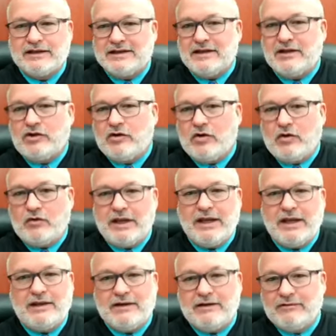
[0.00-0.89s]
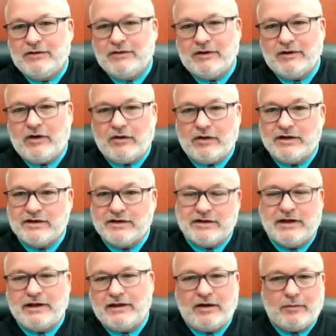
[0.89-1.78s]
you don't need,
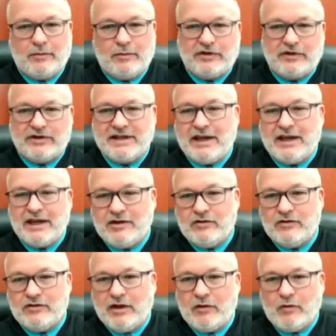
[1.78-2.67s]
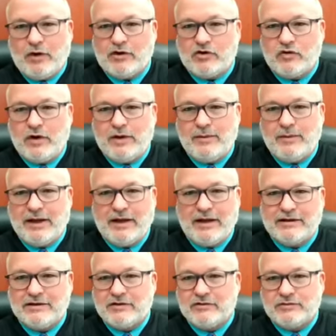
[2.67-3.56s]
because up second you'd get 20
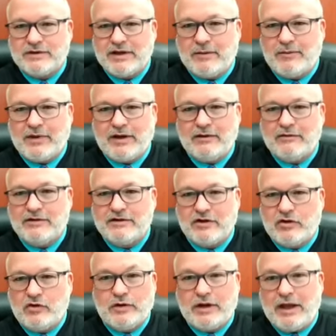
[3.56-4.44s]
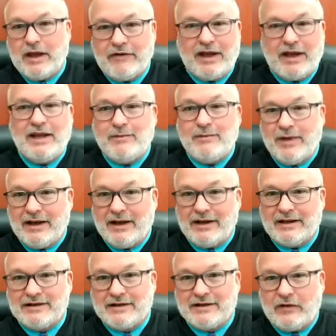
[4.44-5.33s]
minutes or something. So you would have 80
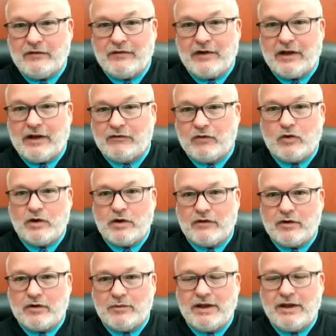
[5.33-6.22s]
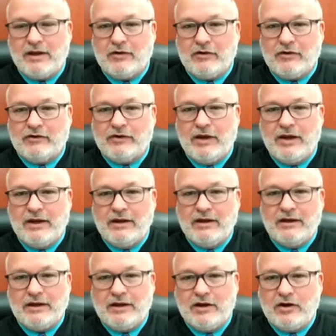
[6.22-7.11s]
minutes if you filed 4 different appeals.
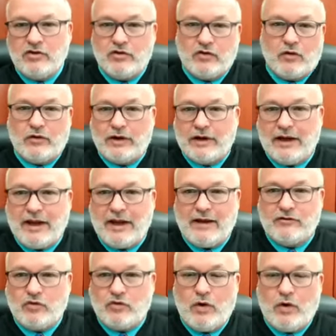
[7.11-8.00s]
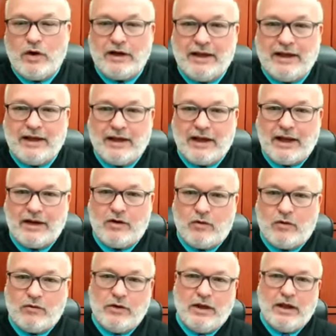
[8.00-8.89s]
Here you're only going to have 20, and I
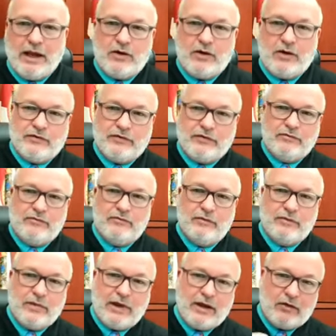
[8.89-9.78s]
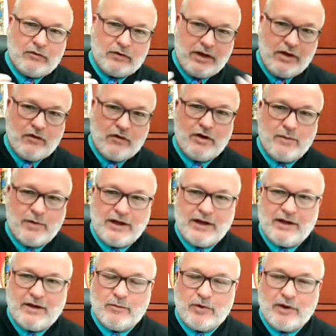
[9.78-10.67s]
don't hear
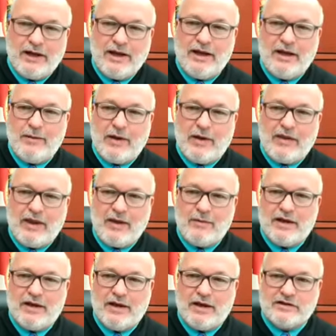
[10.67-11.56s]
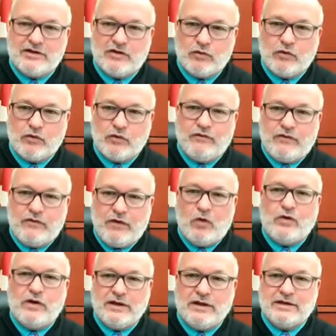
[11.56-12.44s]
anybody complaining about that, because the real
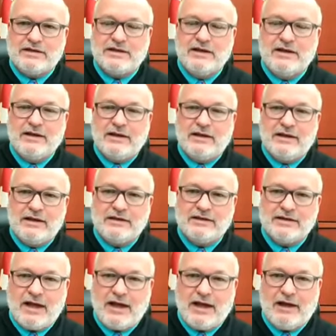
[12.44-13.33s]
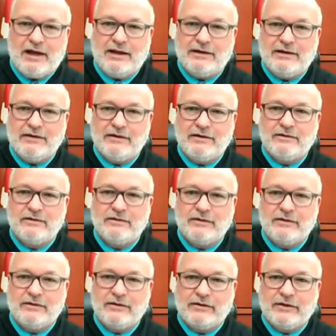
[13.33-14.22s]
focus is on
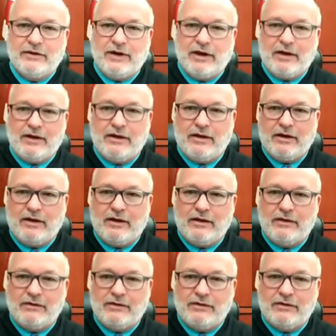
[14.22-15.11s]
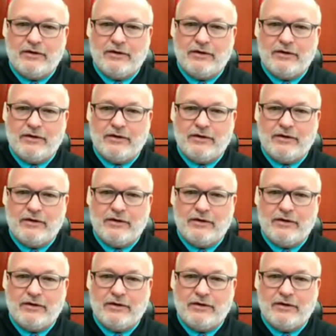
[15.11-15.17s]
the